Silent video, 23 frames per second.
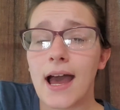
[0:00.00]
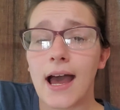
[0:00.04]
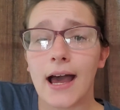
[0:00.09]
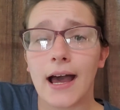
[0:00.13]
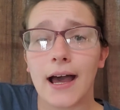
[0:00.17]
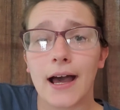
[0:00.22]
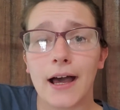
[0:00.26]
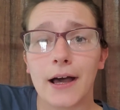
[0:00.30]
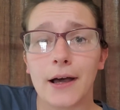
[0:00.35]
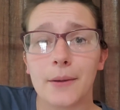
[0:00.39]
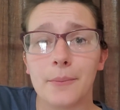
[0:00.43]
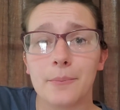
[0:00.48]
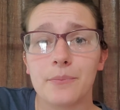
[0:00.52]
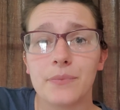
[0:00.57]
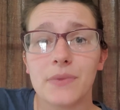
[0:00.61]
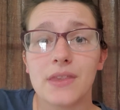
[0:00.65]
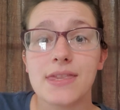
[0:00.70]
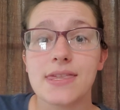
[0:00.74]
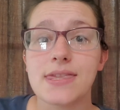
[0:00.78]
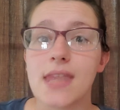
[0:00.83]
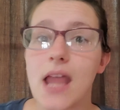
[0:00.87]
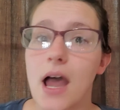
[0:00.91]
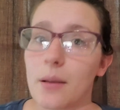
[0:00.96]

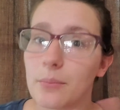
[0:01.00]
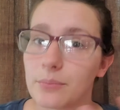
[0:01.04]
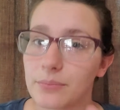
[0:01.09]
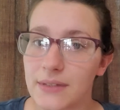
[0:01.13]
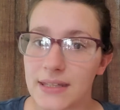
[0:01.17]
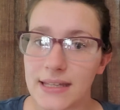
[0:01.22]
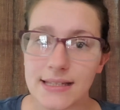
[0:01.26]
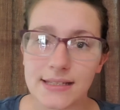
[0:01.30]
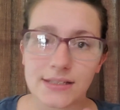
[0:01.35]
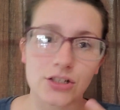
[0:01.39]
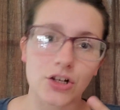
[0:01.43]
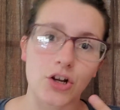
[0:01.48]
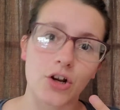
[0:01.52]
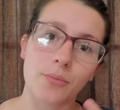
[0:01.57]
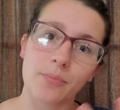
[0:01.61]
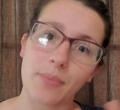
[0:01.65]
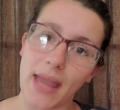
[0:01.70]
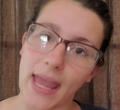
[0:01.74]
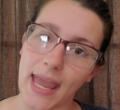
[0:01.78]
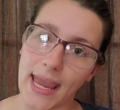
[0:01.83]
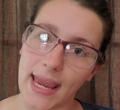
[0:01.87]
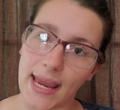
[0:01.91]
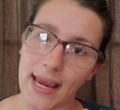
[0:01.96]
numbness or
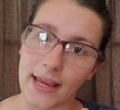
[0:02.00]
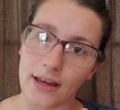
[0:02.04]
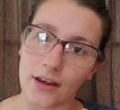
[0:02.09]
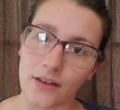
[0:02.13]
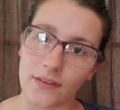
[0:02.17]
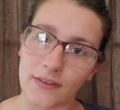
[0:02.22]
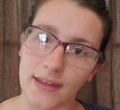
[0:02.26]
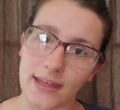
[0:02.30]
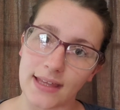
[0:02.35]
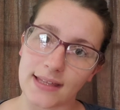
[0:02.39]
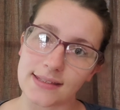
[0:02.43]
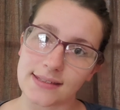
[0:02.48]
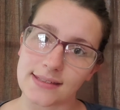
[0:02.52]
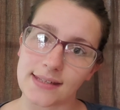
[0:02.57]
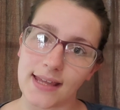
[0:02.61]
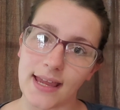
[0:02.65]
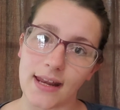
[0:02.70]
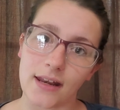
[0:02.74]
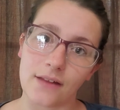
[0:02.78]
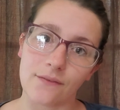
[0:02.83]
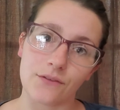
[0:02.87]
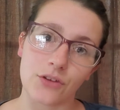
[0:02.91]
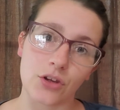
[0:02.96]
pain on the
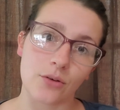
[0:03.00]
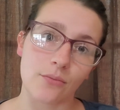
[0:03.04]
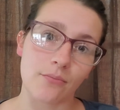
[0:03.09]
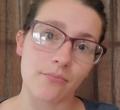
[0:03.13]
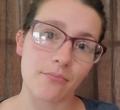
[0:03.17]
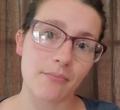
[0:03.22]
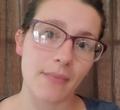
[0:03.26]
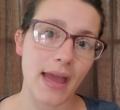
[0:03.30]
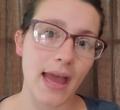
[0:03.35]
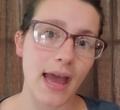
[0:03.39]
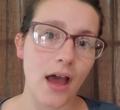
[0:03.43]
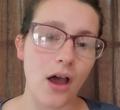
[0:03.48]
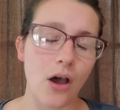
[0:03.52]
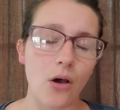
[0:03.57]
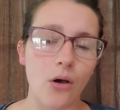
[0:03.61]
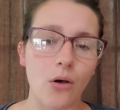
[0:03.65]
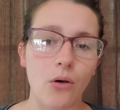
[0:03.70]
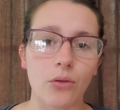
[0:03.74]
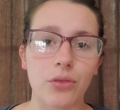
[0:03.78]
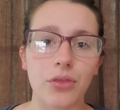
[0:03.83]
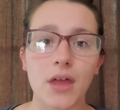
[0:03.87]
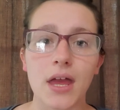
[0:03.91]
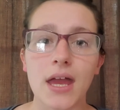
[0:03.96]
inside of your
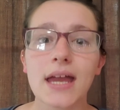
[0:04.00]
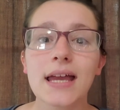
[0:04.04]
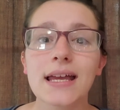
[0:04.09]
mouth,